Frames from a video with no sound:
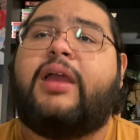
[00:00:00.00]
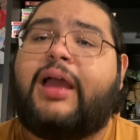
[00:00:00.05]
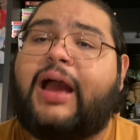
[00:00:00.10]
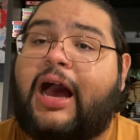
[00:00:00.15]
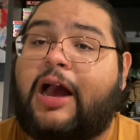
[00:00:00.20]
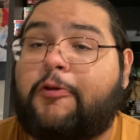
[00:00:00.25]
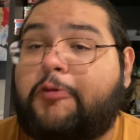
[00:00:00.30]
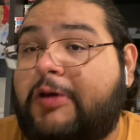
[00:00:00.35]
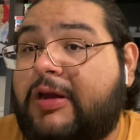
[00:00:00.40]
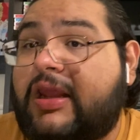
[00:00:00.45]

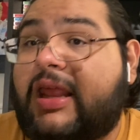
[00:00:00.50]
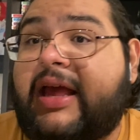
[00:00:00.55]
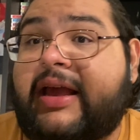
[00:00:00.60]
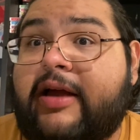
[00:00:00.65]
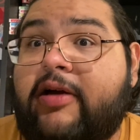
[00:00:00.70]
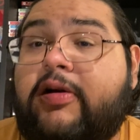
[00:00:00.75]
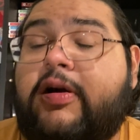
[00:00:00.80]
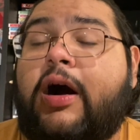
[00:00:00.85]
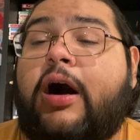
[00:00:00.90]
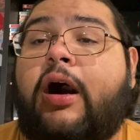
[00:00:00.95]
I really like
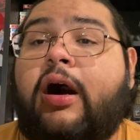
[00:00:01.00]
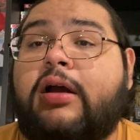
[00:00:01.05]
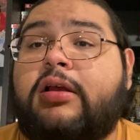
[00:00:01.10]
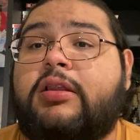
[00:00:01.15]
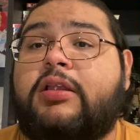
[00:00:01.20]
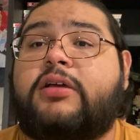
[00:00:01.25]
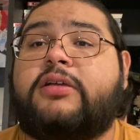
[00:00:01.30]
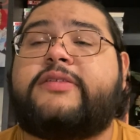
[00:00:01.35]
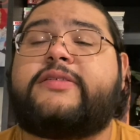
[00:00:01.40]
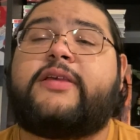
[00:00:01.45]
how Kong
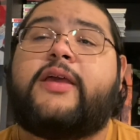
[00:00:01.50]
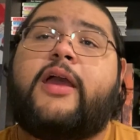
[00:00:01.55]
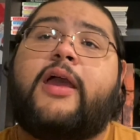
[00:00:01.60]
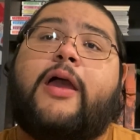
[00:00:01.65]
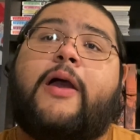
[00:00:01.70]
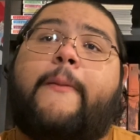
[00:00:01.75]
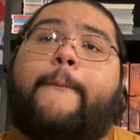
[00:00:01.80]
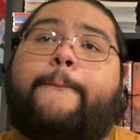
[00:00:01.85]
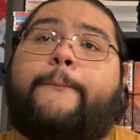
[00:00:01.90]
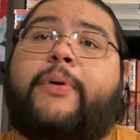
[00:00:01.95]
looks,
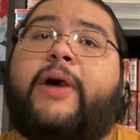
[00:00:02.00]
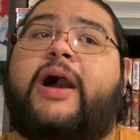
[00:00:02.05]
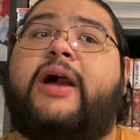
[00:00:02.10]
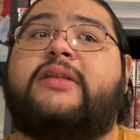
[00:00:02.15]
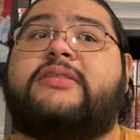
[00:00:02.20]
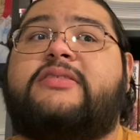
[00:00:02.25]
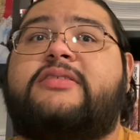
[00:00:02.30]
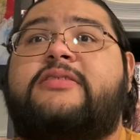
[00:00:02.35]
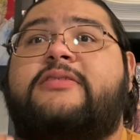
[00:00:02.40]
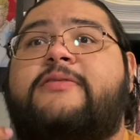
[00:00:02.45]

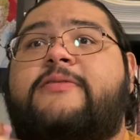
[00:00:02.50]
but